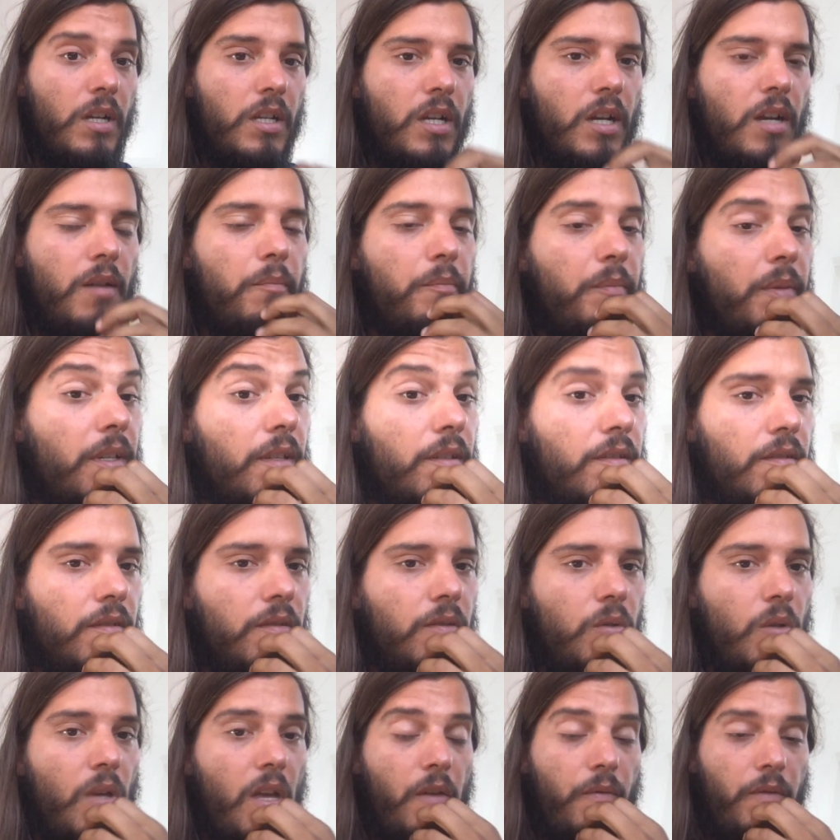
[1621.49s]
a compass
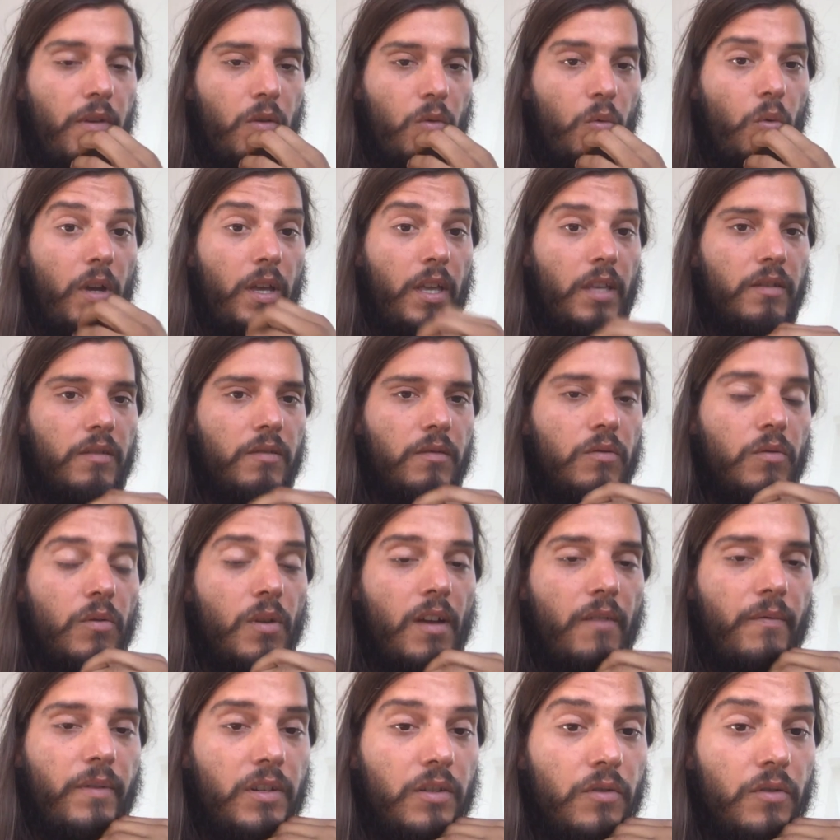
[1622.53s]
you have a quest you have a